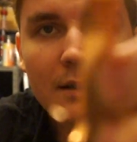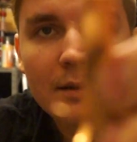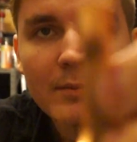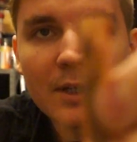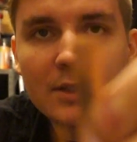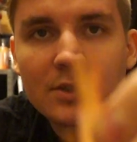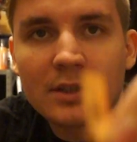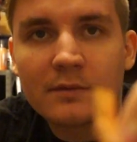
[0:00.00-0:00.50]

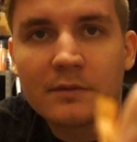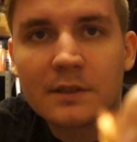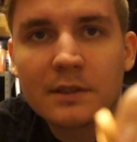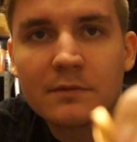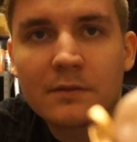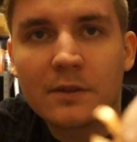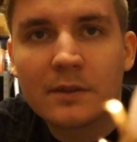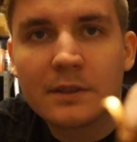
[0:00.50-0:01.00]
Not sure if it's
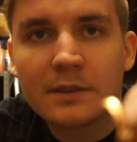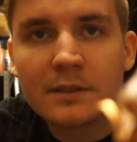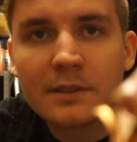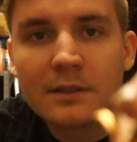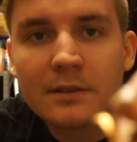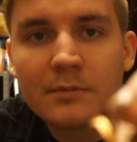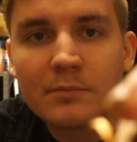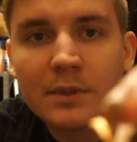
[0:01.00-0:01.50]

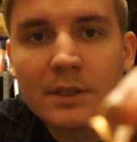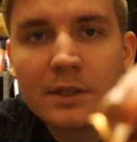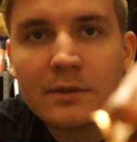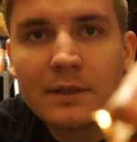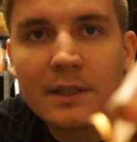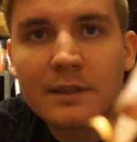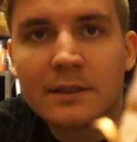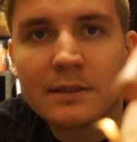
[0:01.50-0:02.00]
focusing, but you
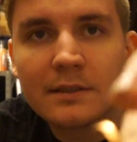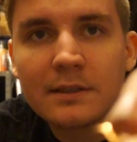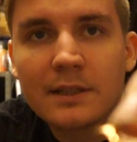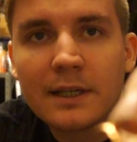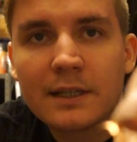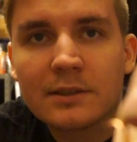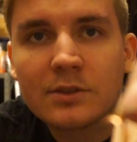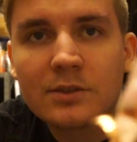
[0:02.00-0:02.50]
get this
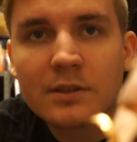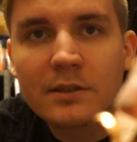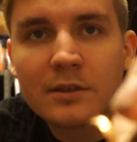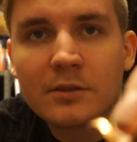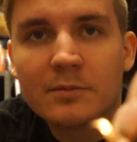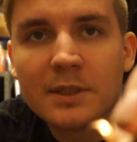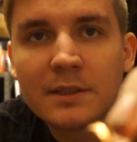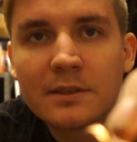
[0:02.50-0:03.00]
extra
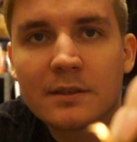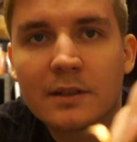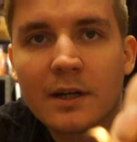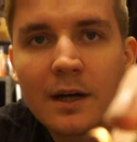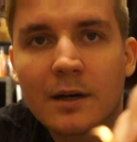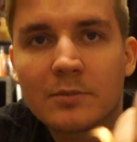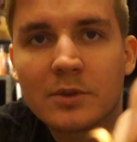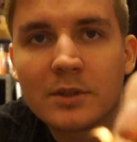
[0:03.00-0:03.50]
little piece of
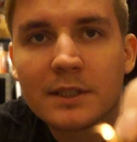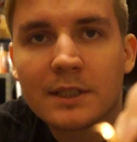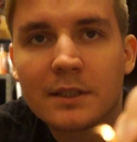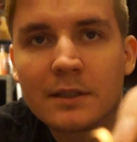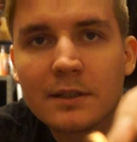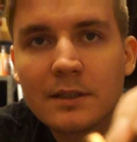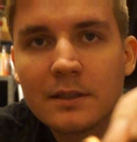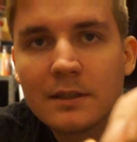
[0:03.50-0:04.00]
copper
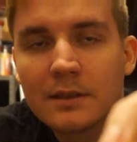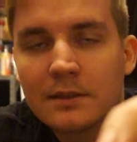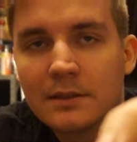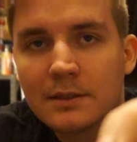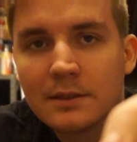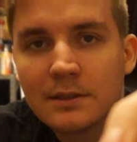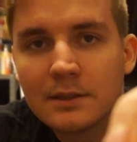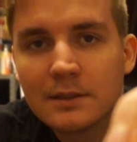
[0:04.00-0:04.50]
here
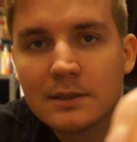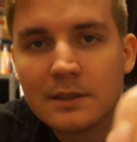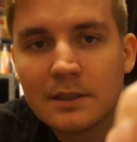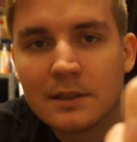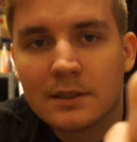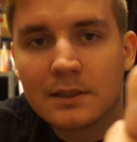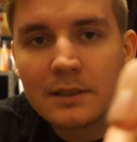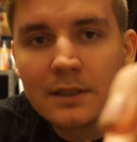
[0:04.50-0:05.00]

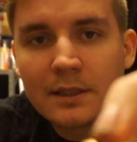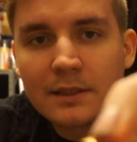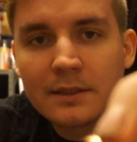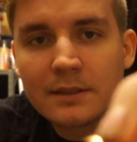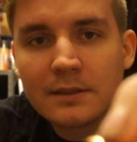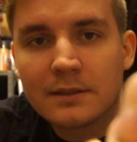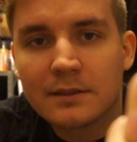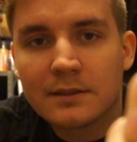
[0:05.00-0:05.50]
that
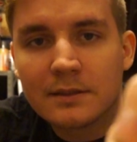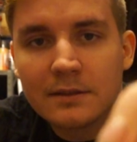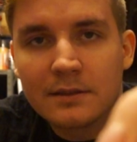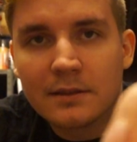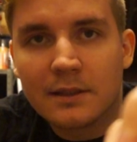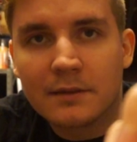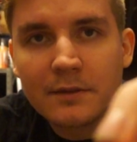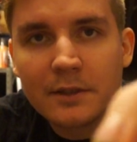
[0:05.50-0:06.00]
is
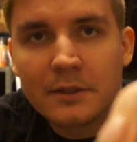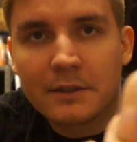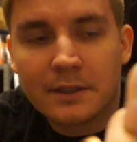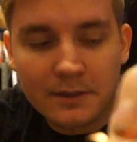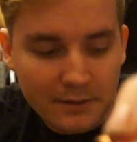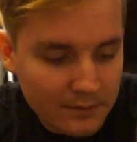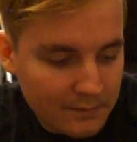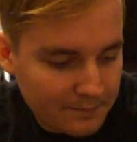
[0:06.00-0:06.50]
not very
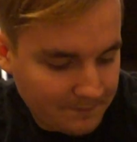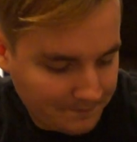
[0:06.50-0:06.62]
nice.